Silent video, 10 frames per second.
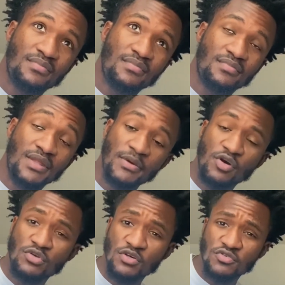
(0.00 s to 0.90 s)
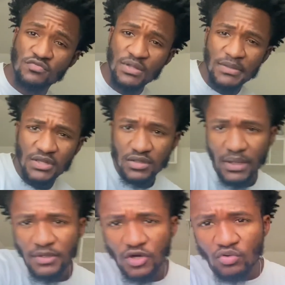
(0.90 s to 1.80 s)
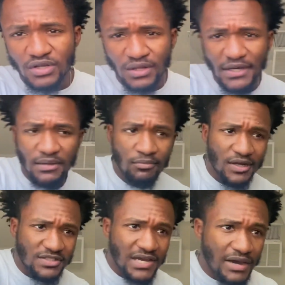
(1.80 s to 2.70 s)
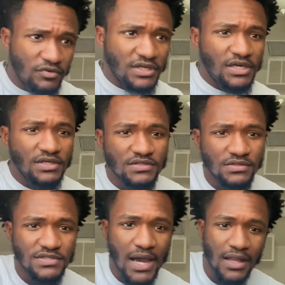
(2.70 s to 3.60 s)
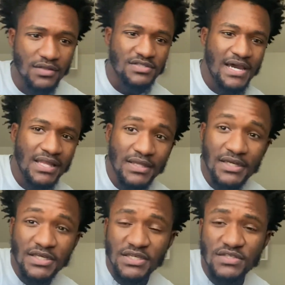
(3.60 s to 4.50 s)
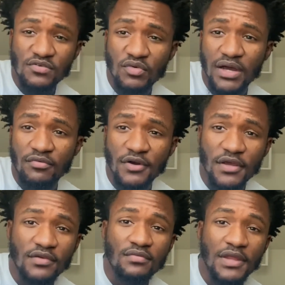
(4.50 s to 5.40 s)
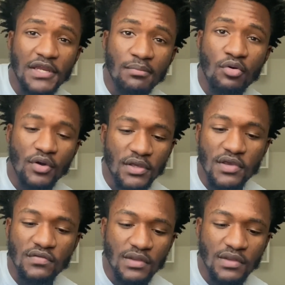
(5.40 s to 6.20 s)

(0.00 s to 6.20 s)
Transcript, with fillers: Let me know what those. Let me let me know what a lady a uh, Taiwanese, Thai, Thailandese, or whatever it is, lady boy is.